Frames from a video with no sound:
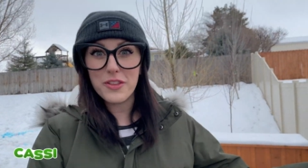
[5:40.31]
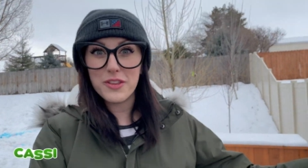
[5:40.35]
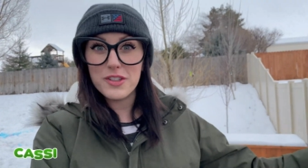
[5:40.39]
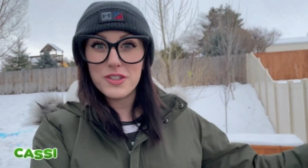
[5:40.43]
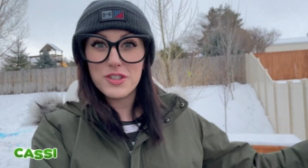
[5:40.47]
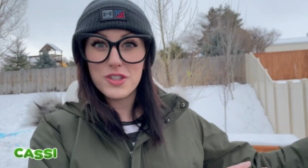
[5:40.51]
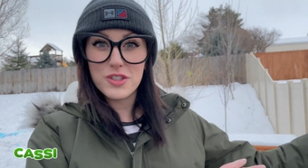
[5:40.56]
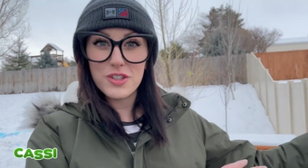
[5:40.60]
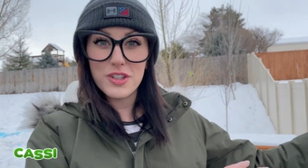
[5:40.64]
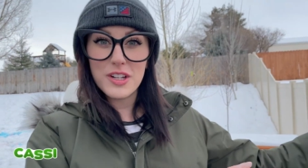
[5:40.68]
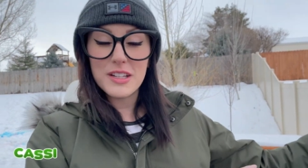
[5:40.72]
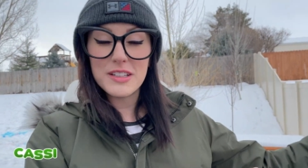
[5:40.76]
the
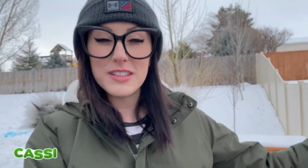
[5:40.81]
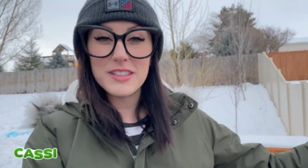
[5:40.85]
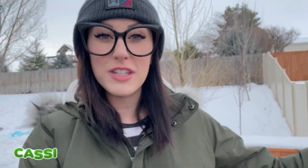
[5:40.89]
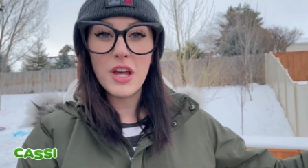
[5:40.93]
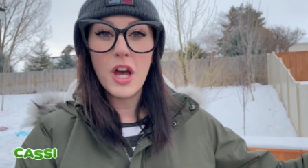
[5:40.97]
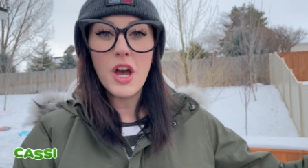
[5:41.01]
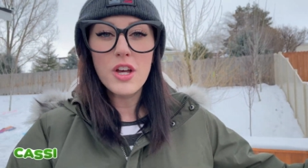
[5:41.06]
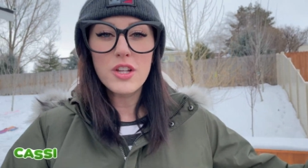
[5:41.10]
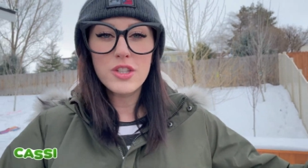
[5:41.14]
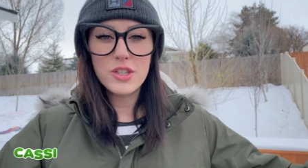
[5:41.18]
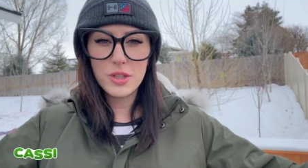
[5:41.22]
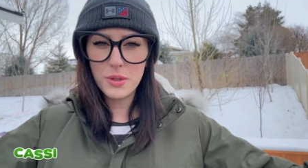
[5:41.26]
streets
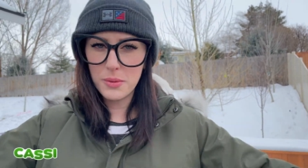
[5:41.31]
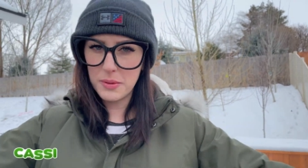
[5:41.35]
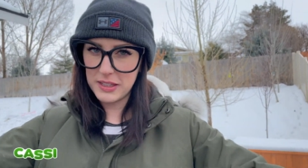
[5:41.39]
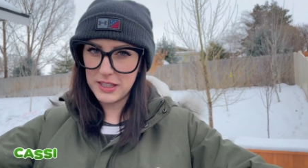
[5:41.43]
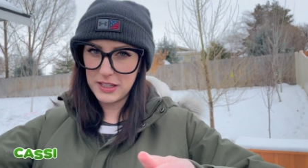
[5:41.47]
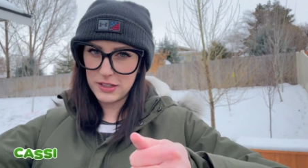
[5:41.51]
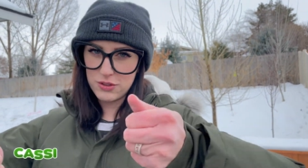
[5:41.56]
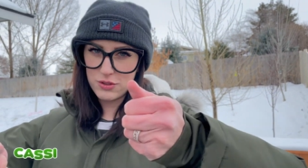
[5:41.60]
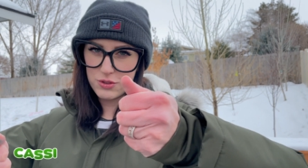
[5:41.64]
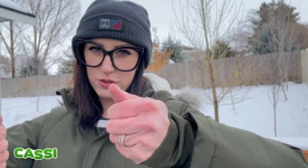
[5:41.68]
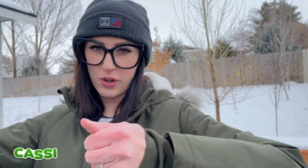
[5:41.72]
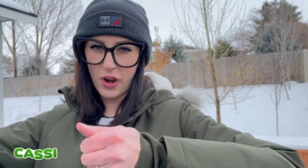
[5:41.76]
so we
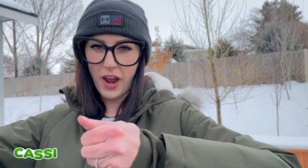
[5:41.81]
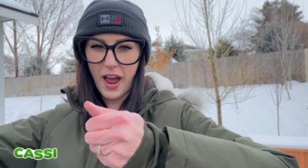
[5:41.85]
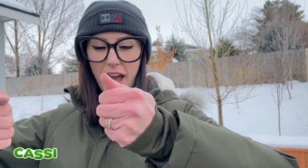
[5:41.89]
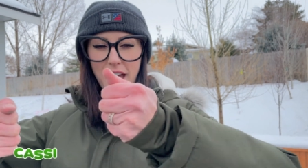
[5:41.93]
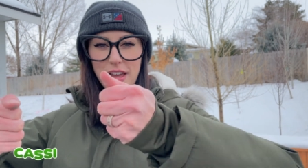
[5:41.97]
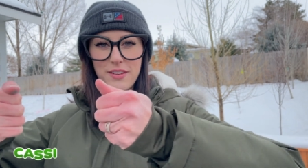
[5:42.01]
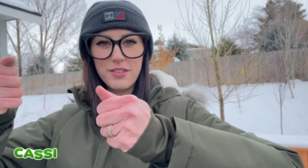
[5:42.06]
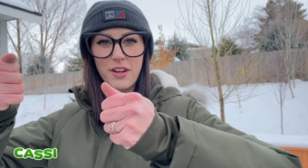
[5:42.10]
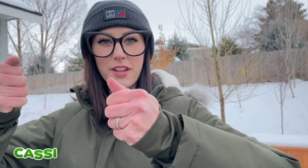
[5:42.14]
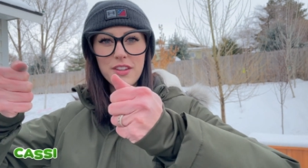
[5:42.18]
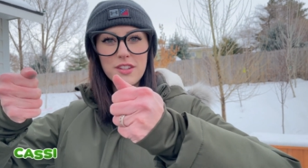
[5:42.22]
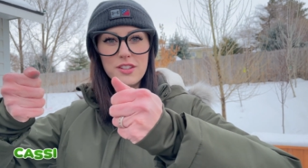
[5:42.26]
can
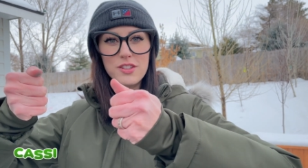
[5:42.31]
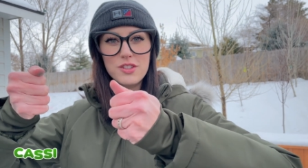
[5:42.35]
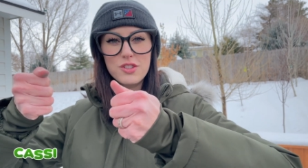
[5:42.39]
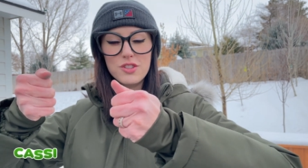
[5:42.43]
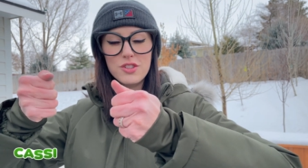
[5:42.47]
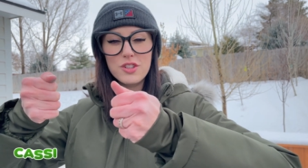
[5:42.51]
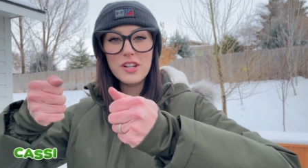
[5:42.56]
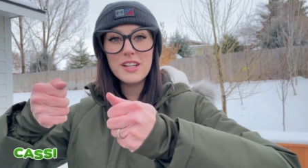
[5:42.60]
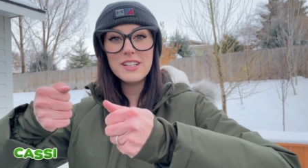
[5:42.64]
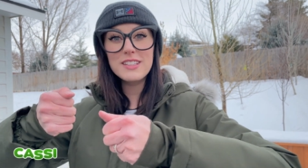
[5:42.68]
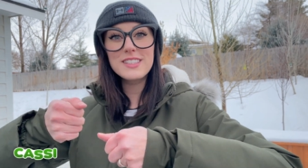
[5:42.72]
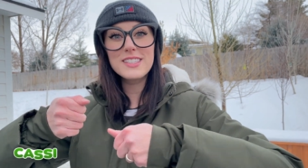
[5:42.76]
drive on the
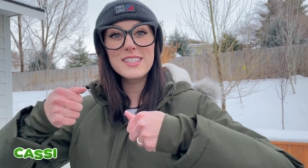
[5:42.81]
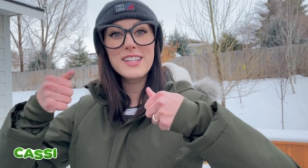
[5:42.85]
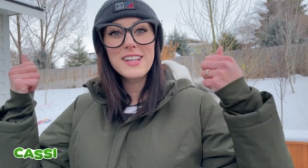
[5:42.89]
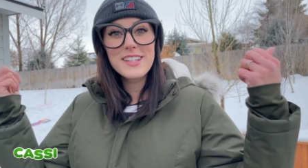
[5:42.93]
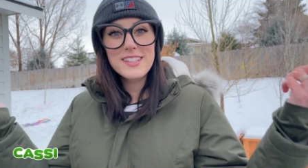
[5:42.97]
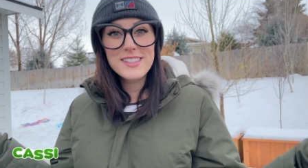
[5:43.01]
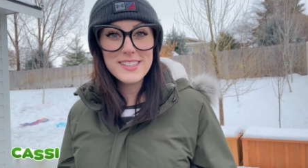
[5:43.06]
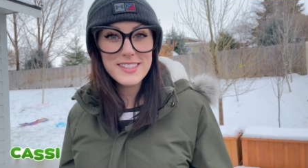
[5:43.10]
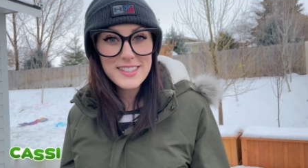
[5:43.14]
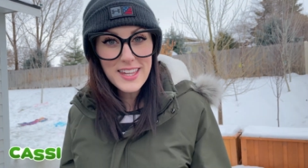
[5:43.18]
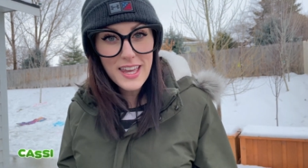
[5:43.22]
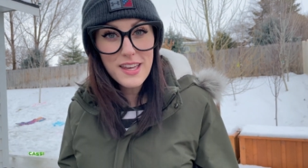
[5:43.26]
streets
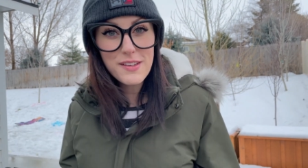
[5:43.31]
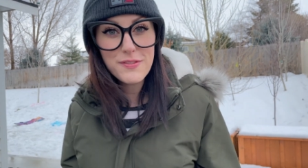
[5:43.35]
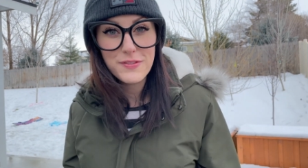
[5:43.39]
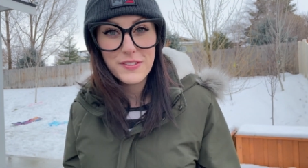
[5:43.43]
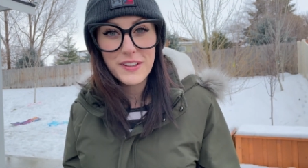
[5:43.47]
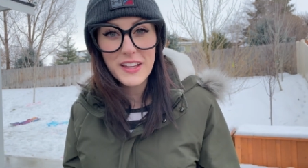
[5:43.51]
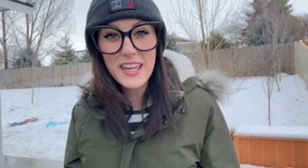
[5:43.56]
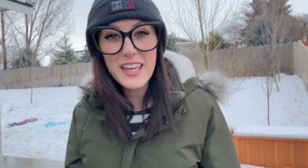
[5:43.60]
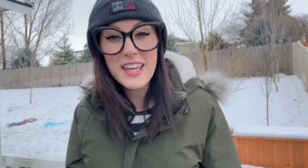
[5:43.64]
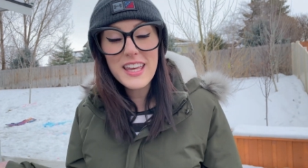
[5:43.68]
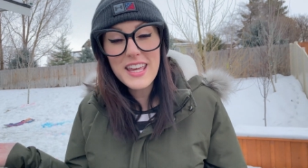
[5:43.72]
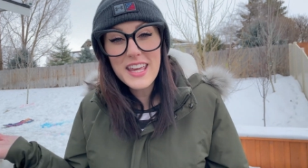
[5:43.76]

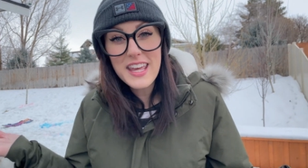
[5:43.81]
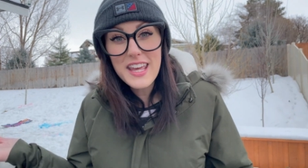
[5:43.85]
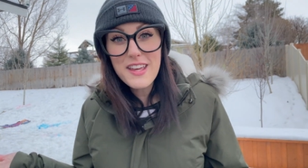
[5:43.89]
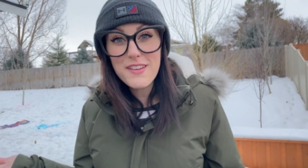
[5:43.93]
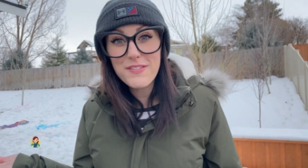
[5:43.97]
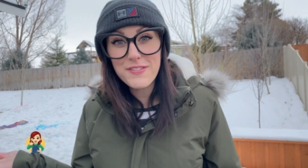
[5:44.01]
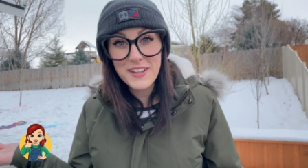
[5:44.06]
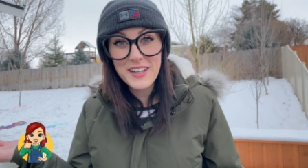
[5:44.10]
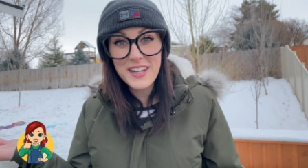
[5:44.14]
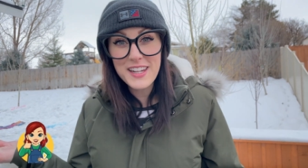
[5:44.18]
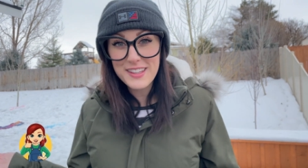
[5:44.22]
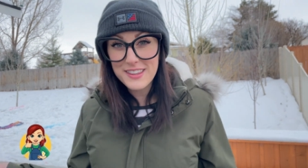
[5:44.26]
safely
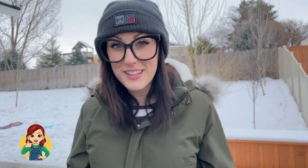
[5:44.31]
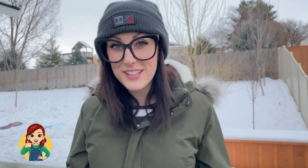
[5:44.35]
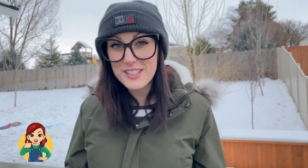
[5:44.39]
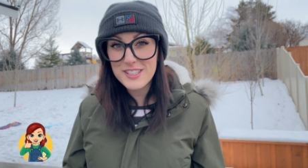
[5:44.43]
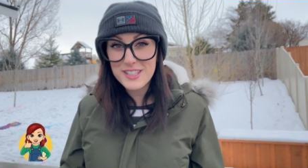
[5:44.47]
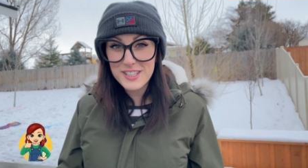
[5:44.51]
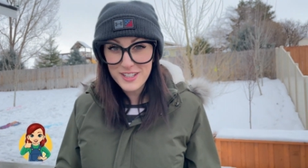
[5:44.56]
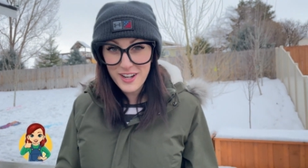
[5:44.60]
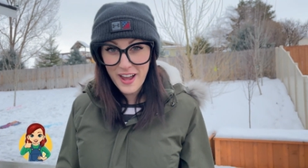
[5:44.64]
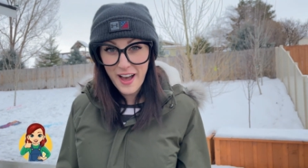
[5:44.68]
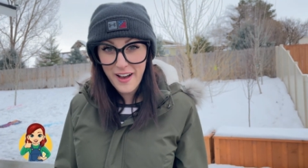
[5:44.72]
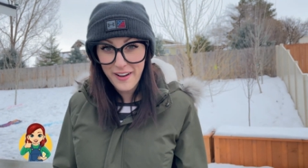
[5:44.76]
even in the
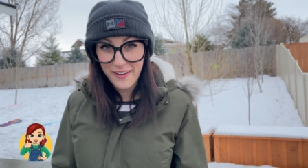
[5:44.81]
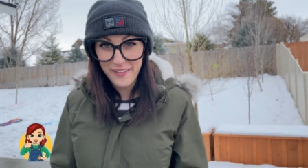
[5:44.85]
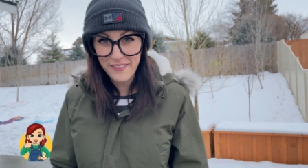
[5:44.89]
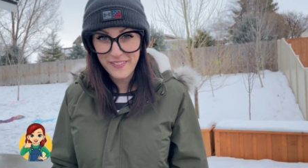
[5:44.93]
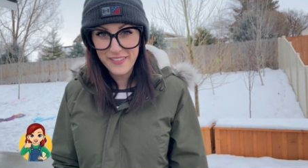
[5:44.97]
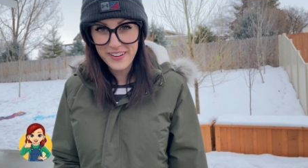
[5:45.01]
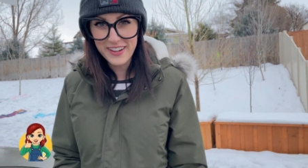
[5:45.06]
snow.